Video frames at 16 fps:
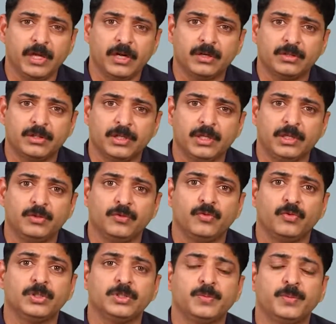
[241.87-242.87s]
there are 3 to
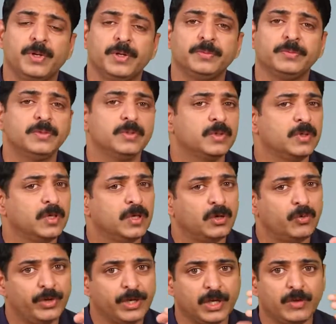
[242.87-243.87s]
4 sperms,
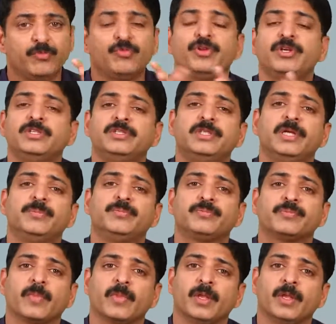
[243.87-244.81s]
we can freeze them.